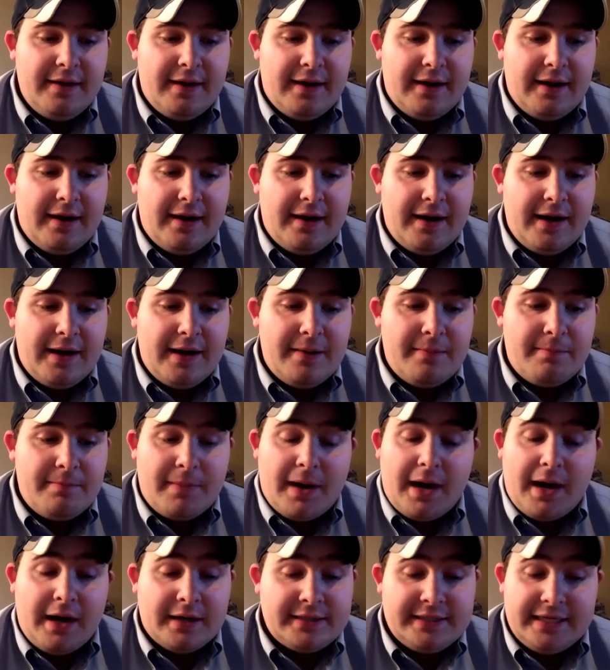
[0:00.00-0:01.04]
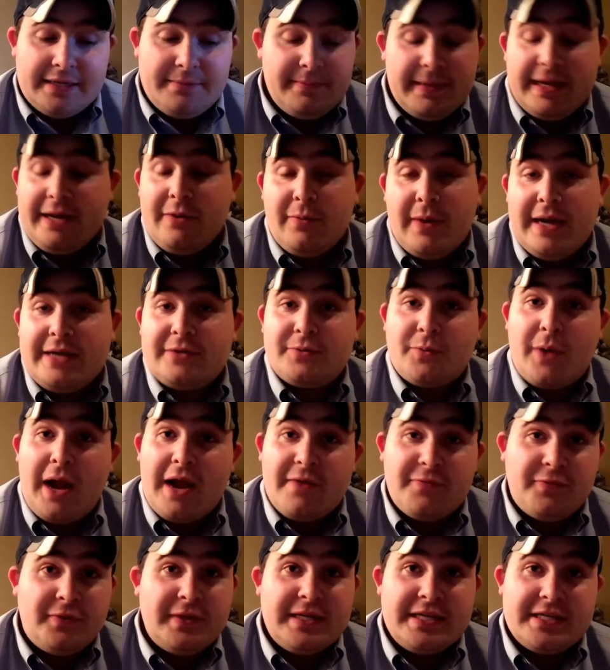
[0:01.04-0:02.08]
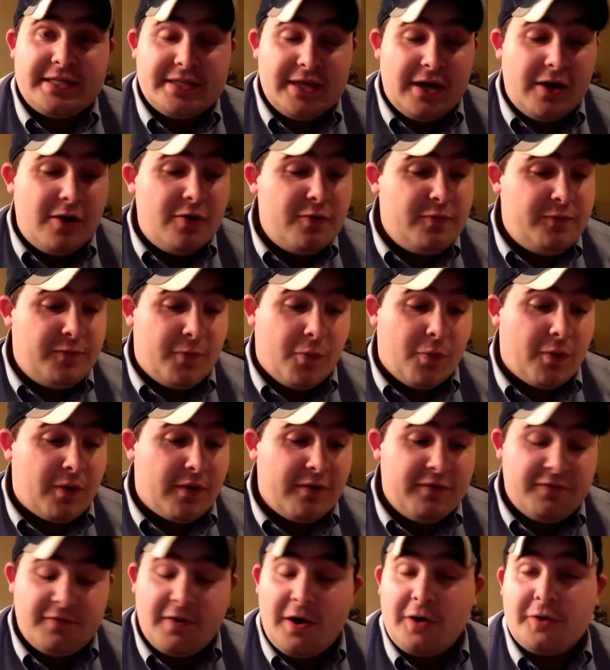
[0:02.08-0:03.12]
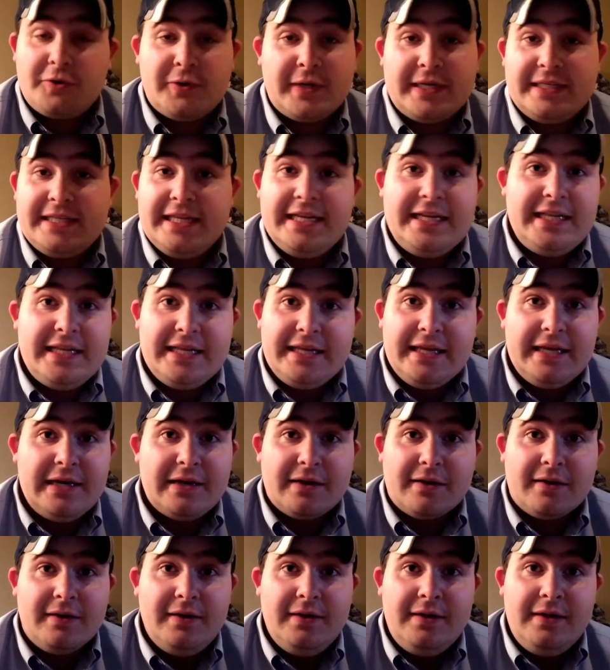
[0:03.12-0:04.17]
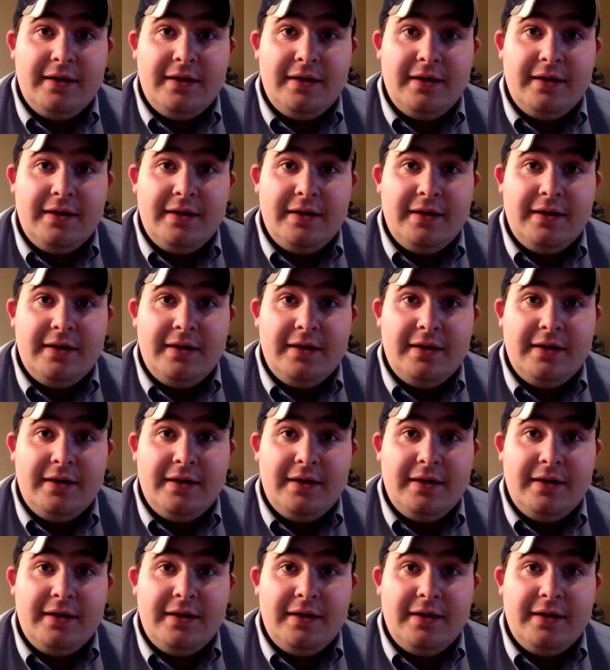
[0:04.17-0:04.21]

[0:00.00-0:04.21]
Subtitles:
mocked in many ways, rightfully so, for faltering at the end of the year.